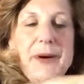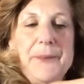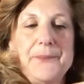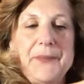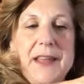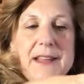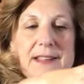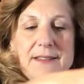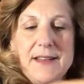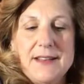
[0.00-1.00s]
but
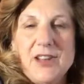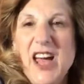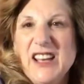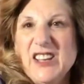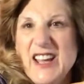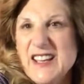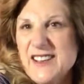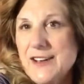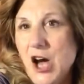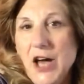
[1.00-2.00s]
it's kind of
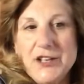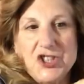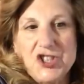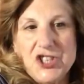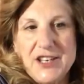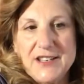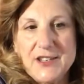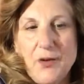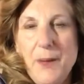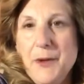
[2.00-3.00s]
like cottage cheese.
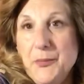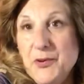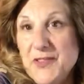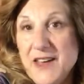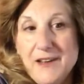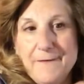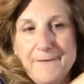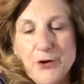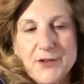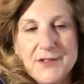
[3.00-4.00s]
So I'm going to put that in
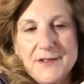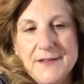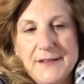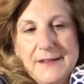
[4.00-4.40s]
first.